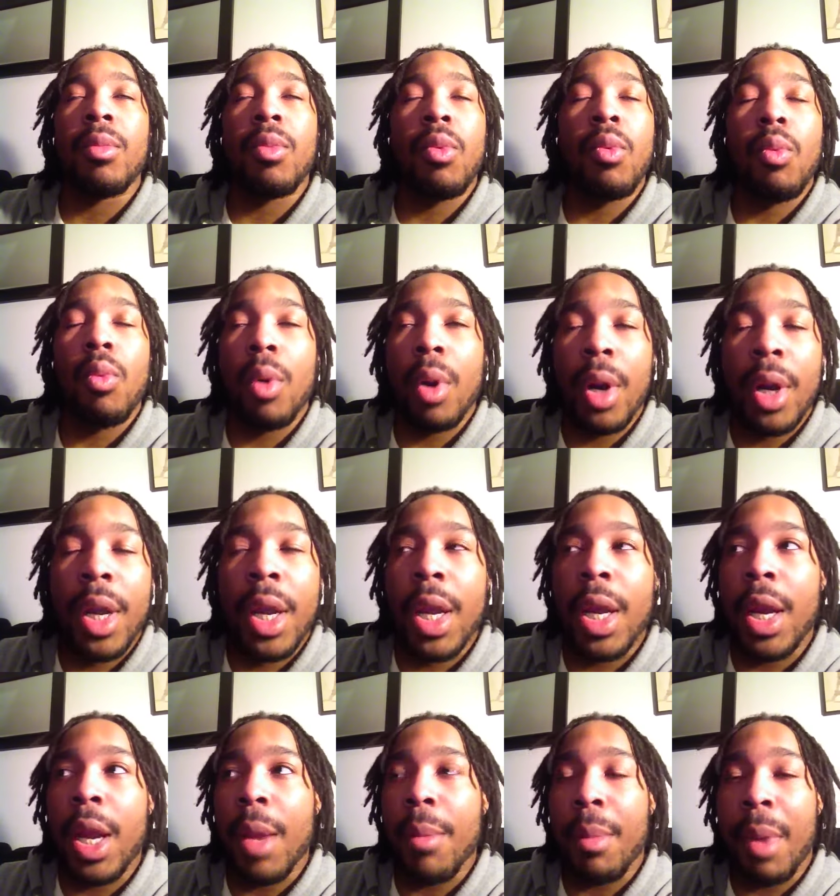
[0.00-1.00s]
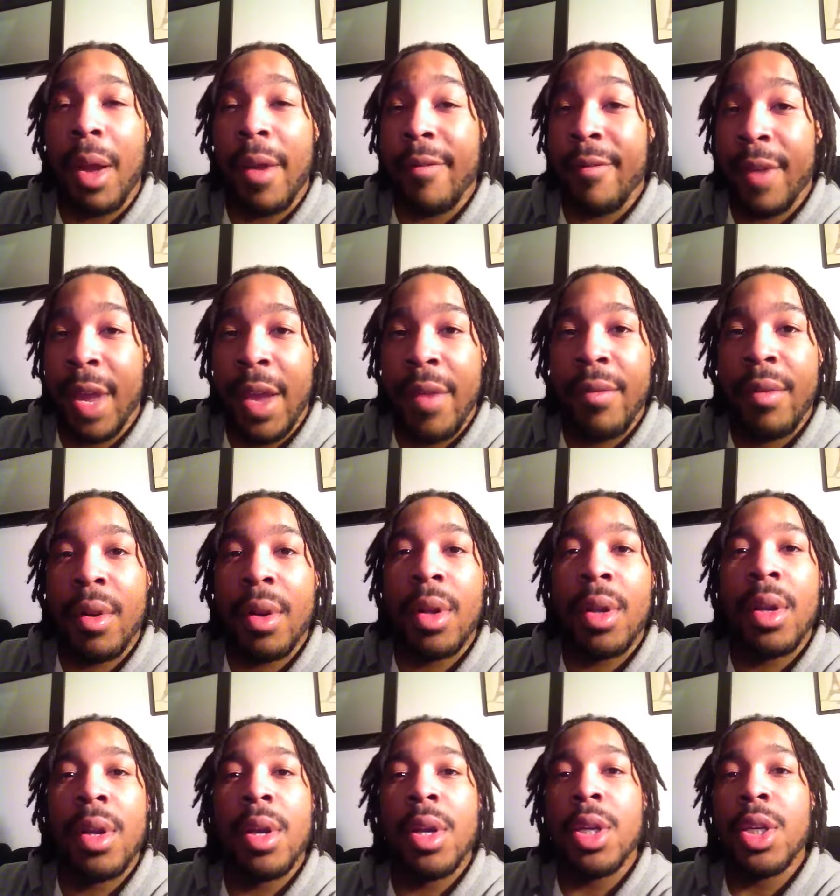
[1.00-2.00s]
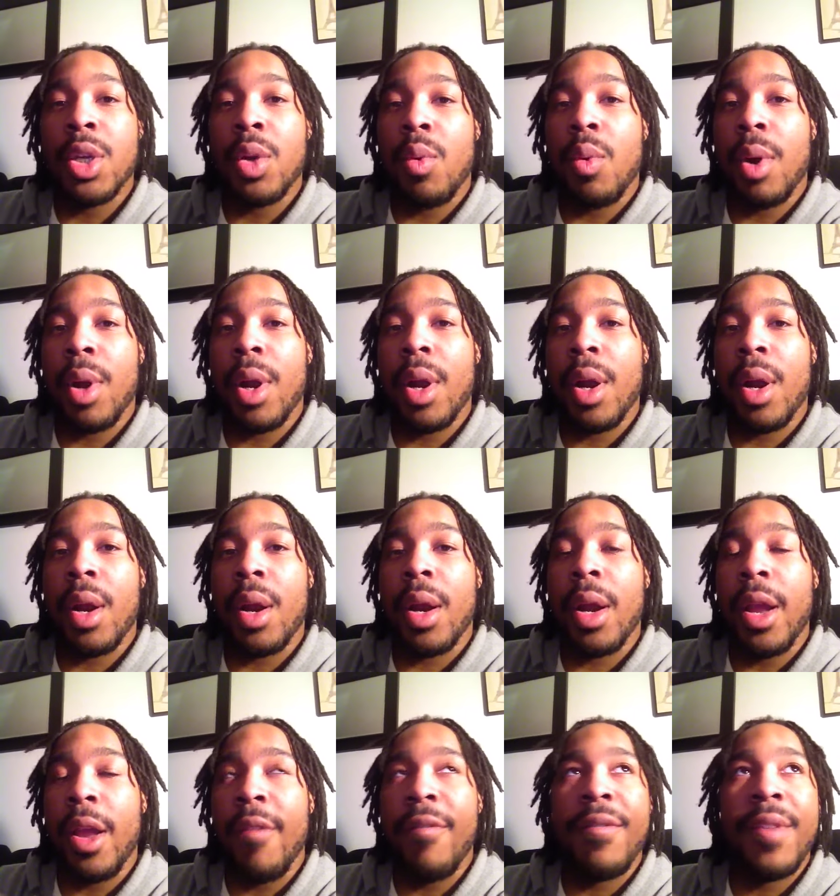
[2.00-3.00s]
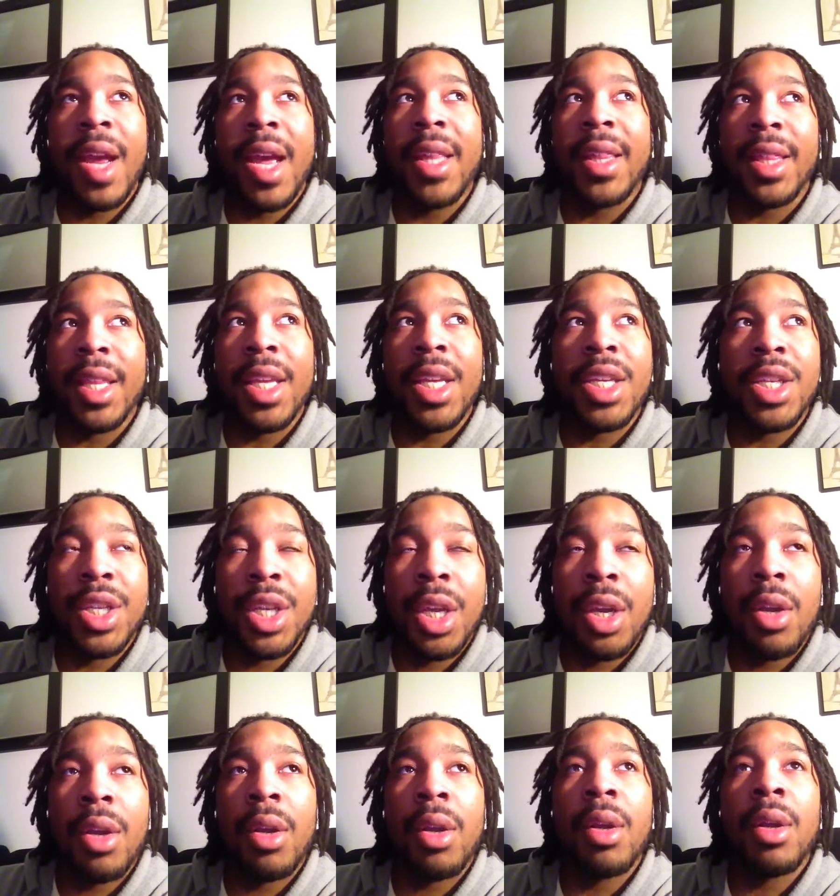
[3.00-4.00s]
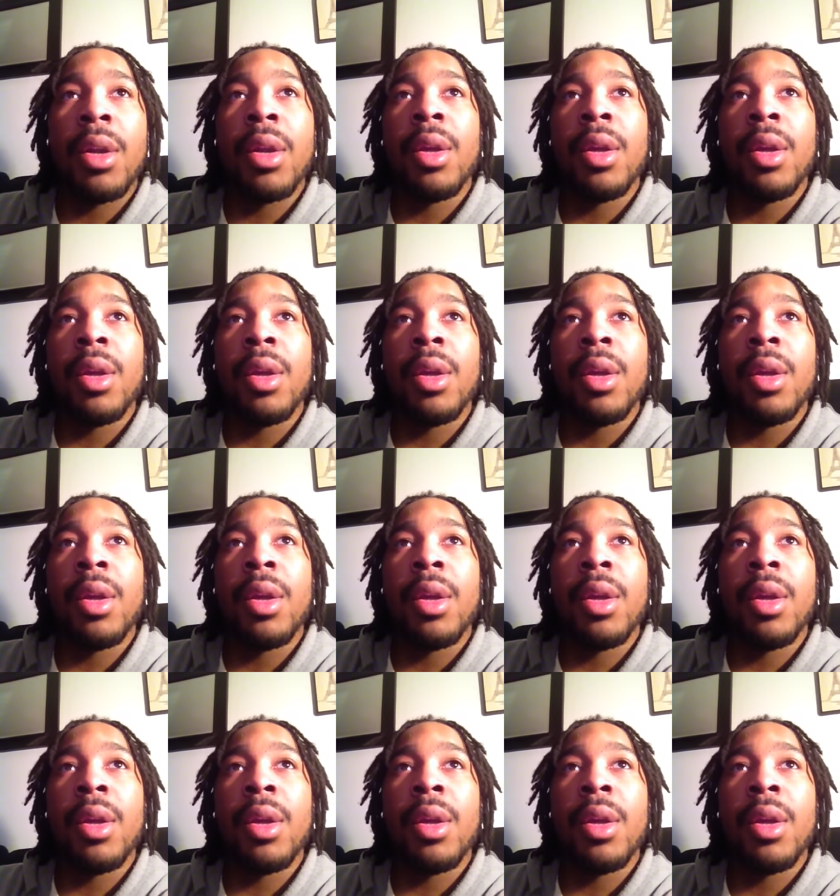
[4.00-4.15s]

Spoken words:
working in my favor to where, if not this year,